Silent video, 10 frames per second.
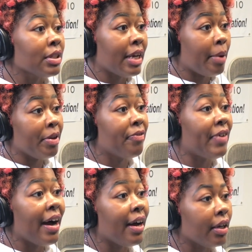dudes and I'll be
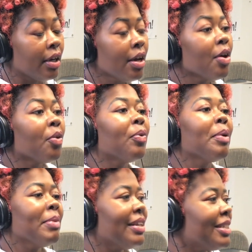fine. Mm-hmm.
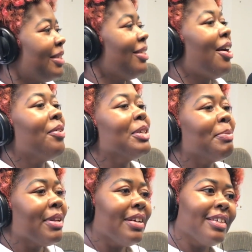Women, it's
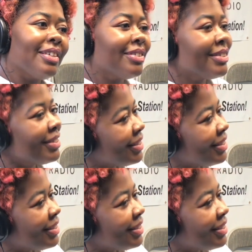always been a little